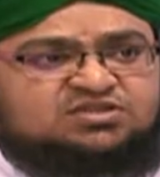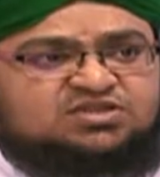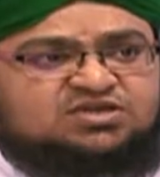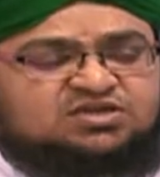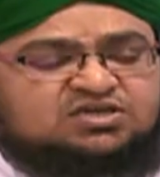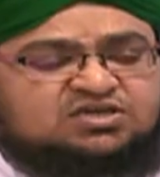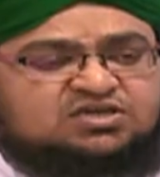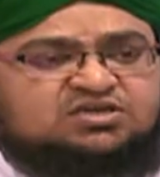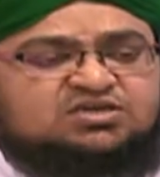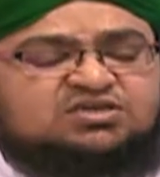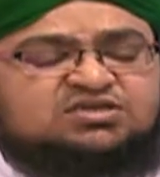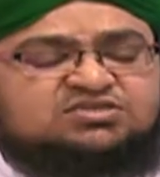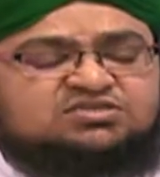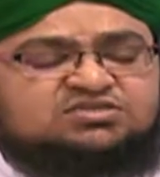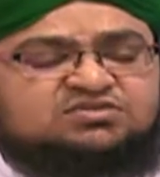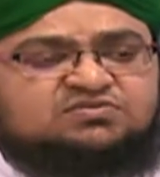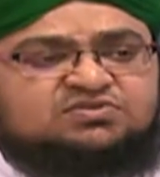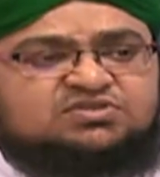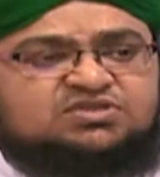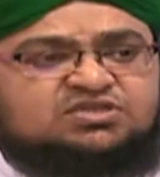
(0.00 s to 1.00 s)
that Allah
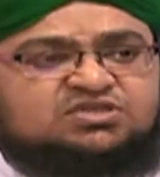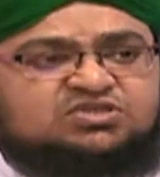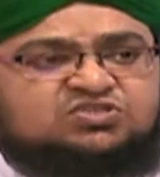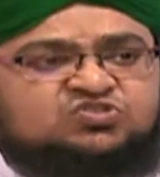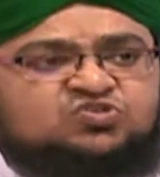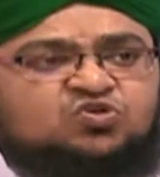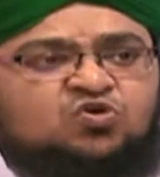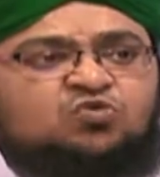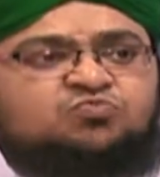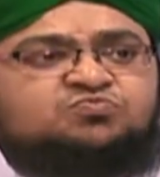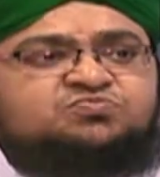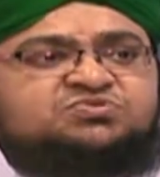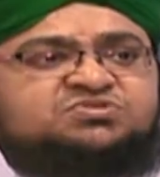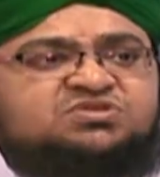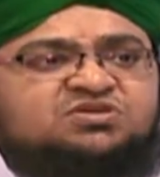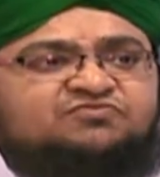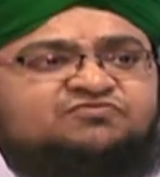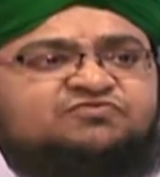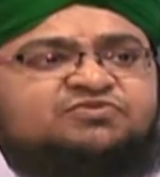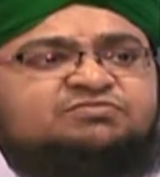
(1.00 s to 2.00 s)
Azza wa Jal is
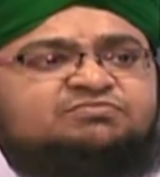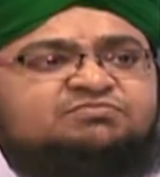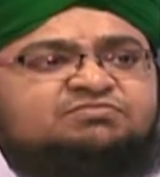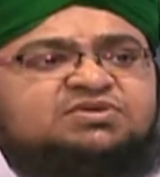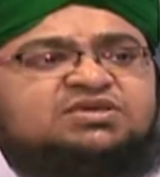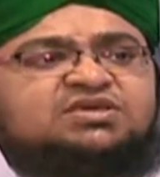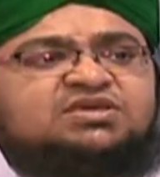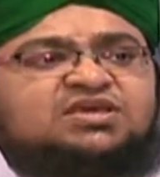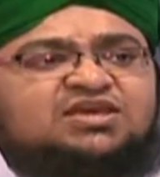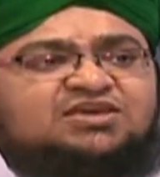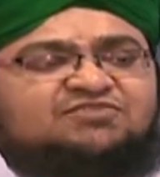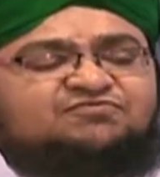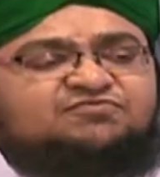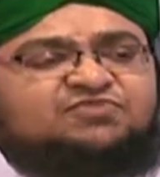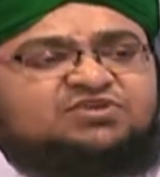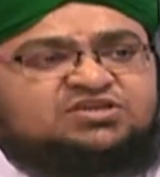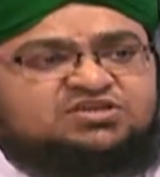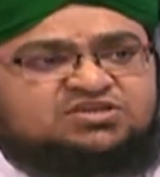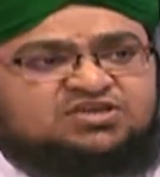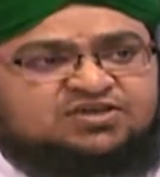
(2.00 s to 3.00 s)
observing me
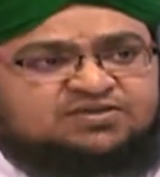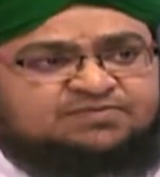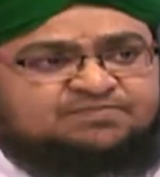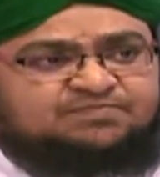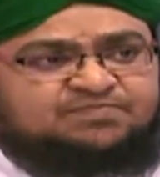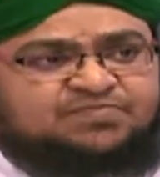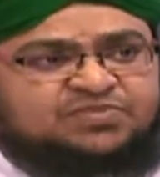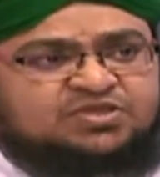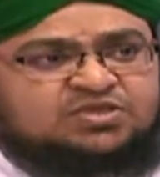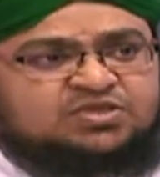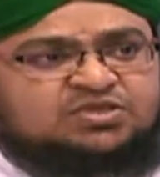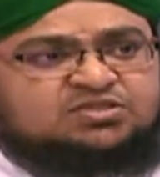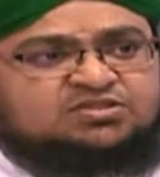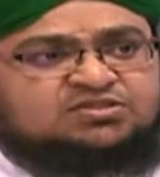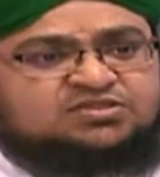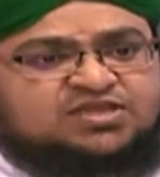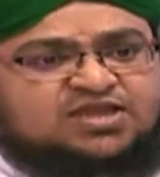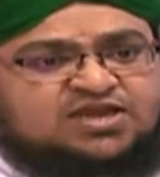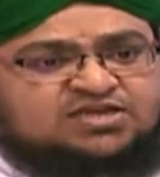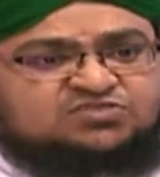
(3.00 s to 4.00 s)
every time.
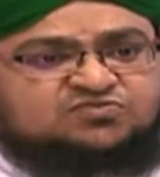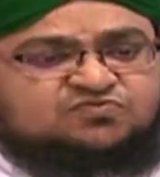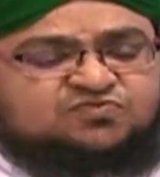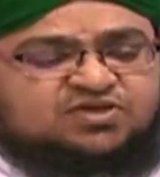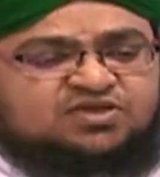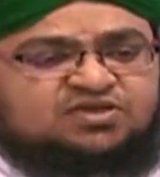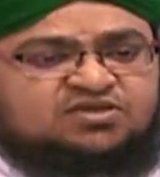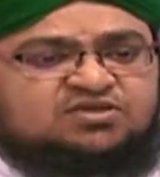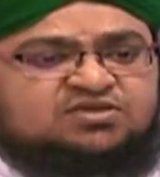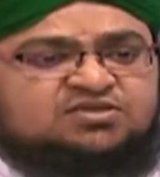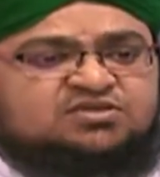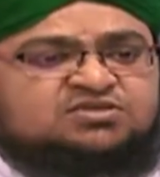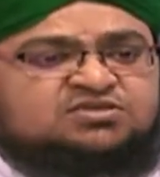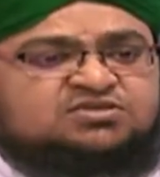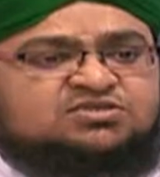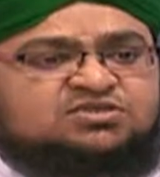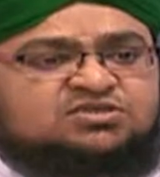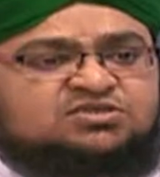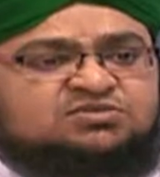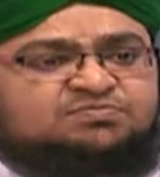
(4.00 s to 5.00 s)
That's why
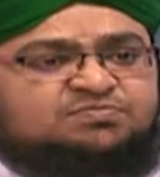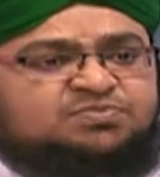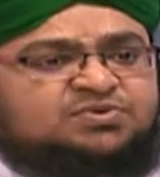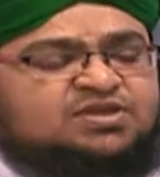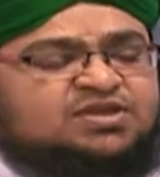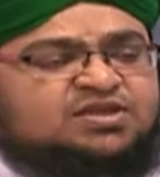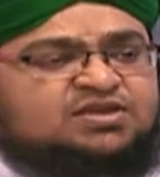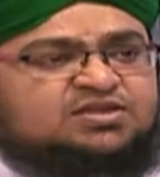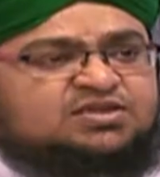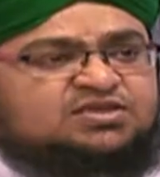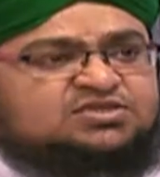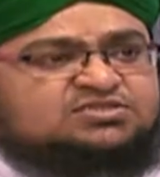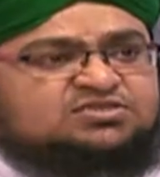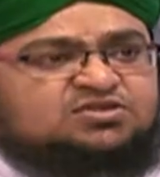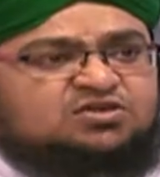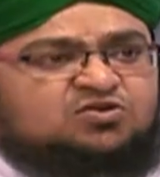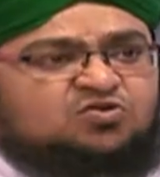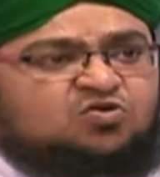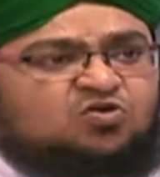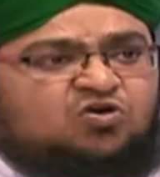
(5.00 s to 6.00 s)
prayer is
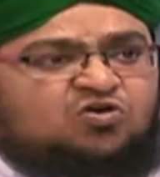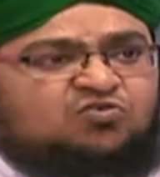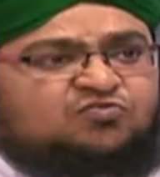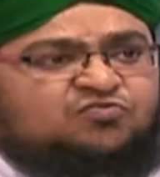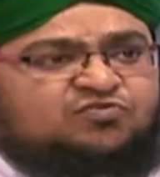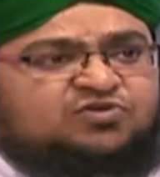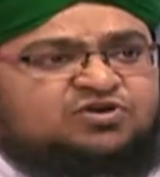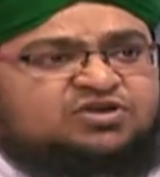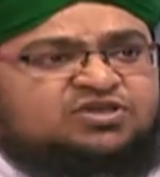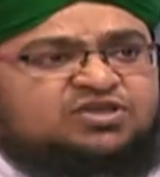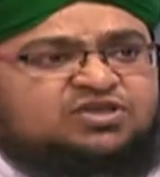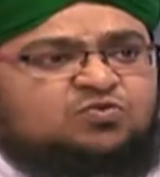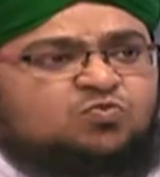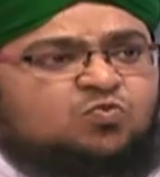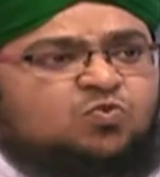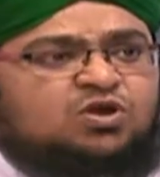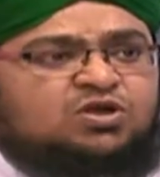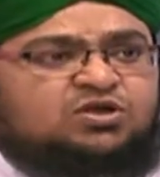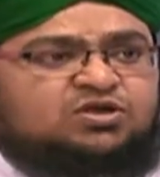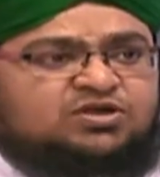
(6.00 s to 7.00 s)
not offered in
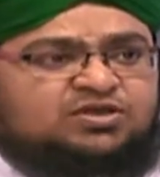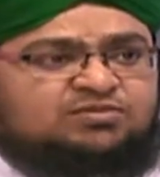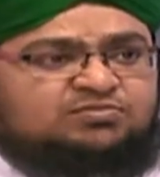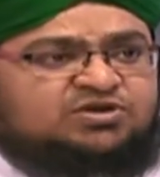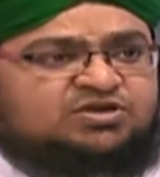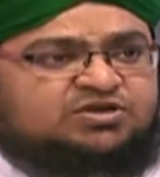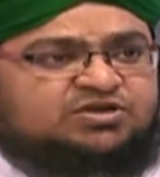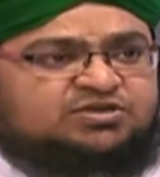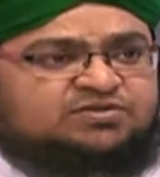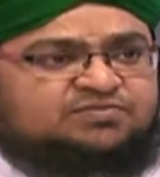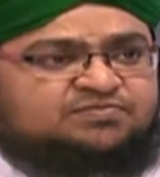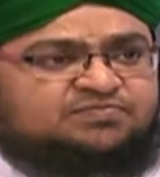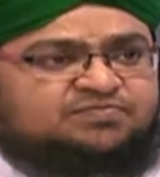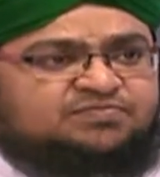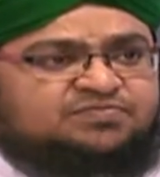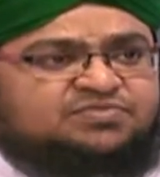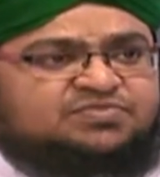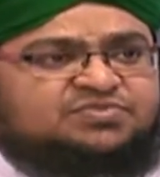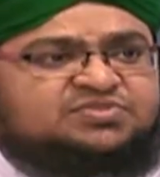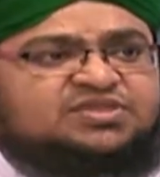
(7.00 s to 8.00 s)
one time a day,
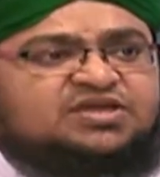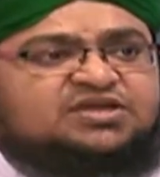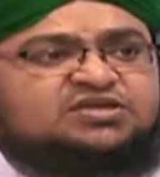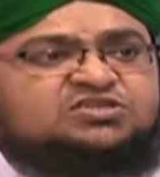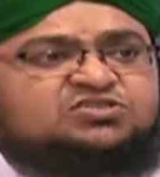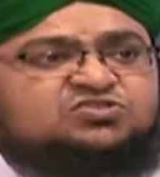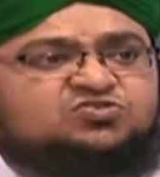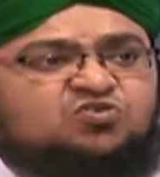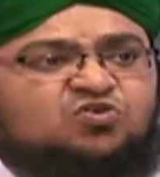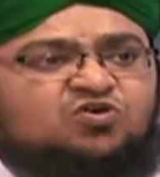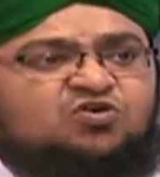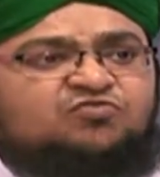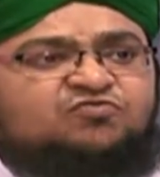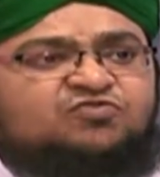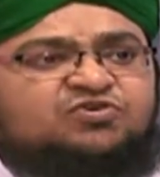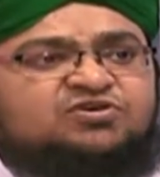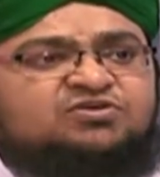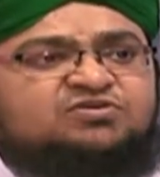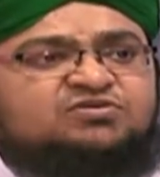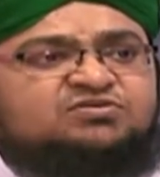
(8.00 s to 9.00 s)
that is
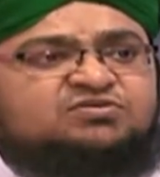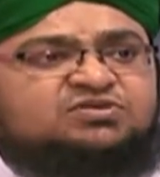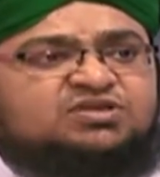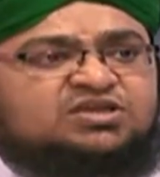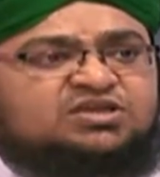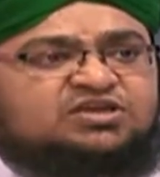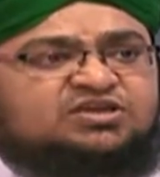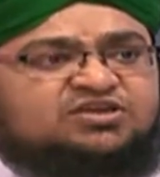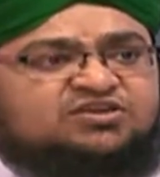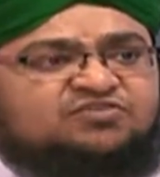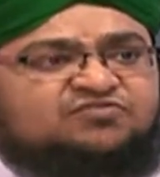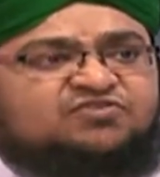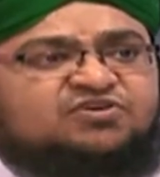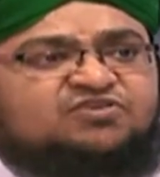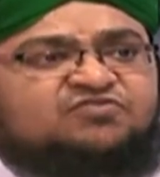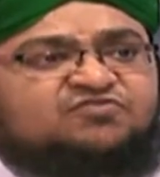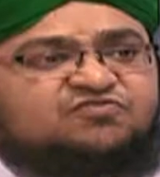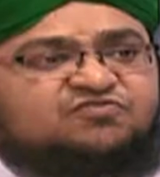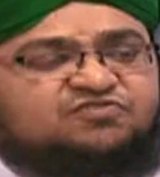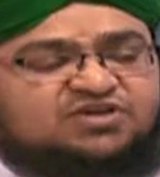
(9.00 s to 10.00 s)
offered in
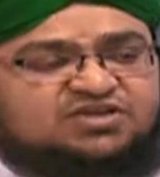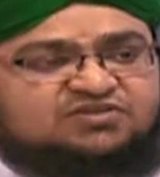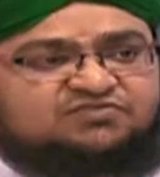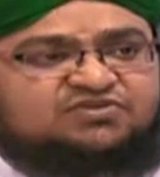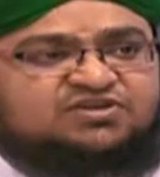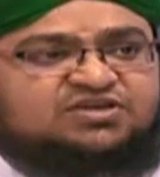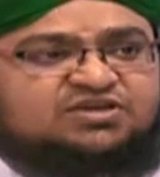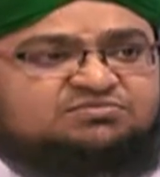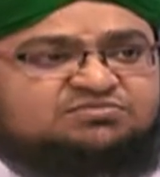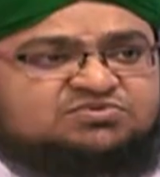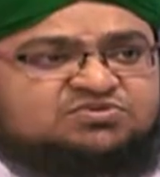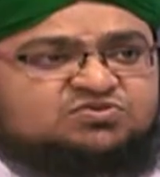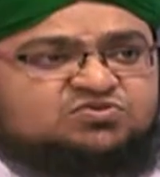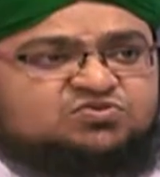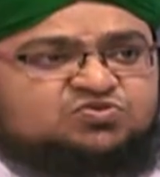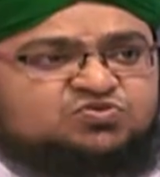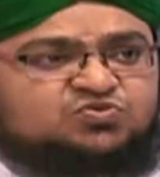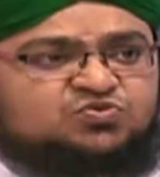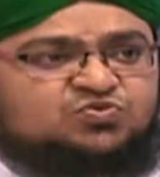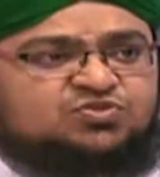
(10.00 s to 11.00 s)
different 5 times,
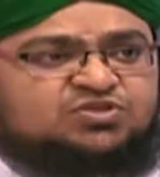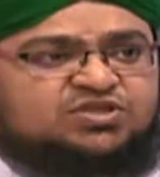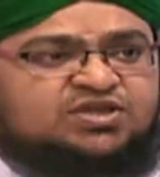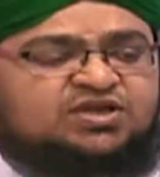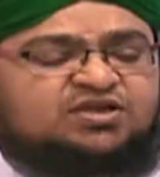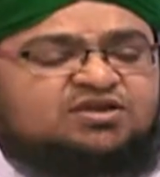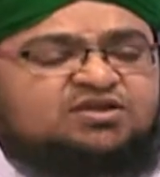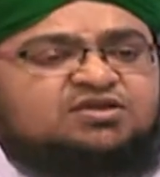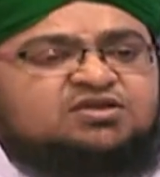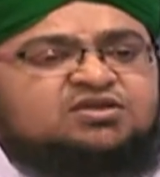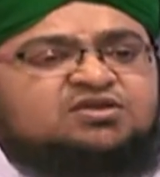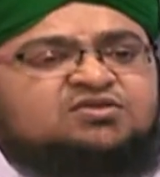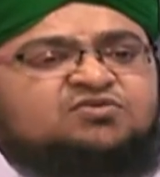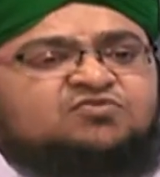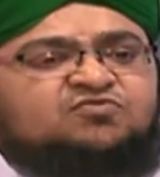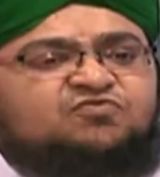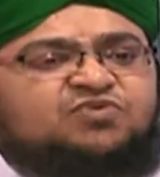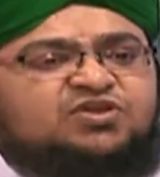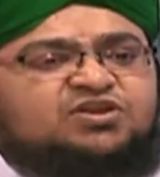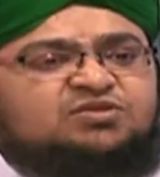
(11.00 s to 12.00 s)
so that
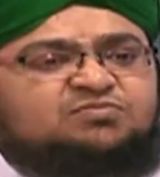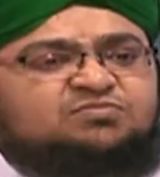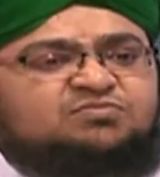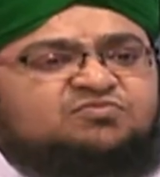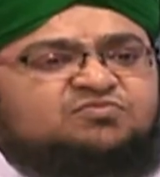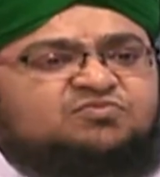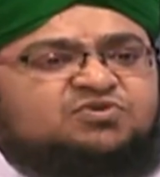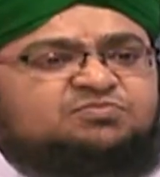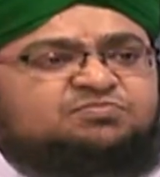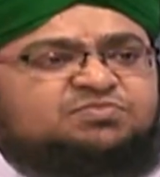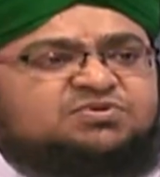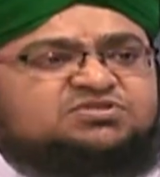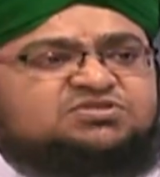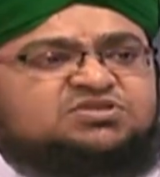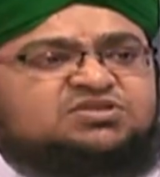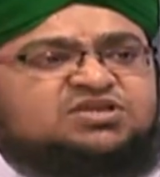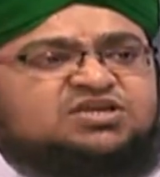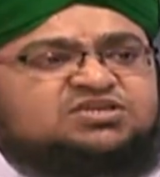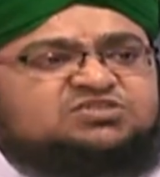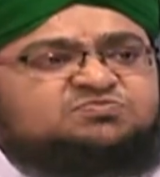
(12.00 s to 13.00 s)
when a
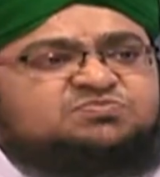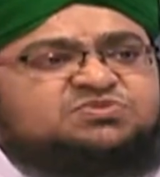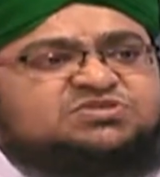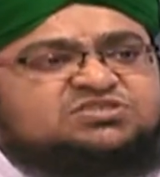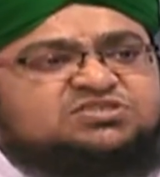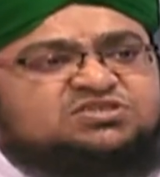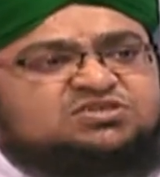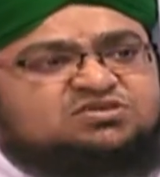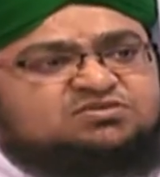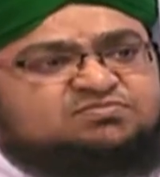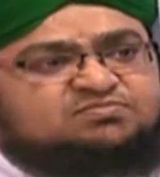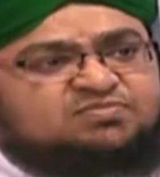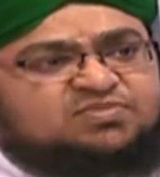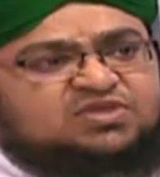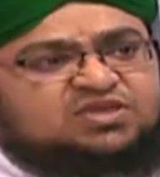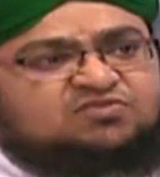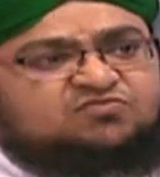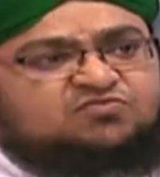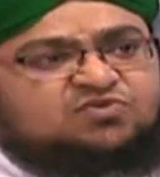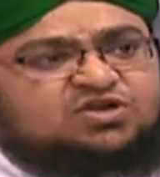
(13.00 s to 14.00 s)
person gets busy
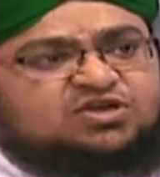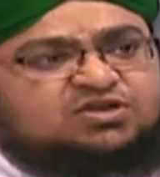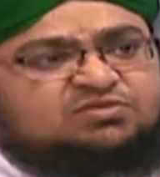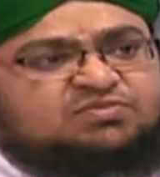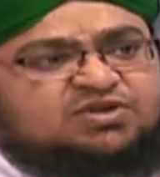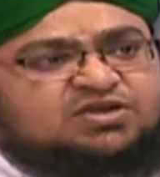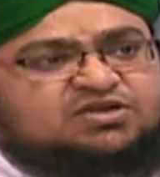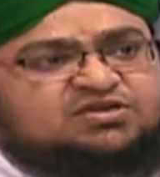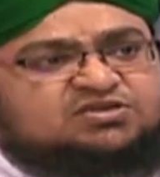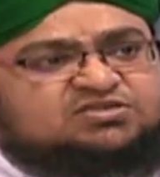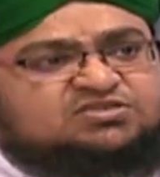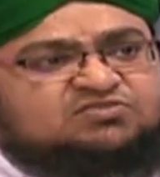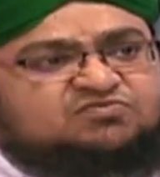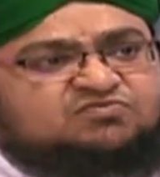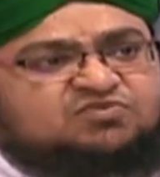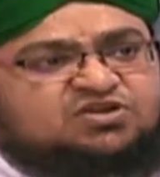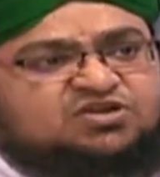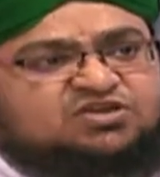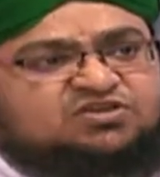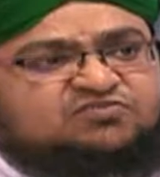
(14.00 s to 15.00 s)
in worldly matters, in
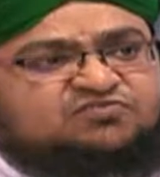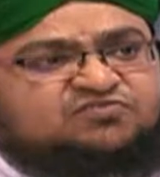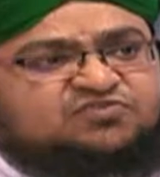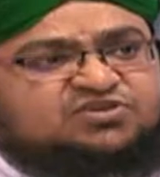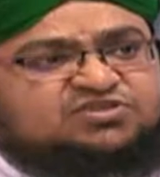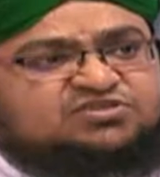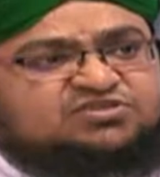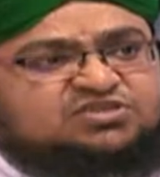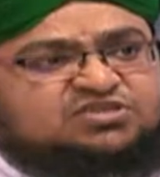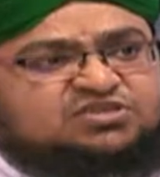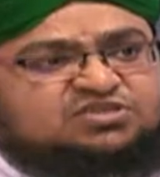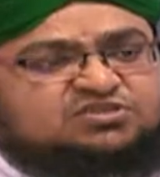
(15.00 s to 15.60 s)
worldly affairs, in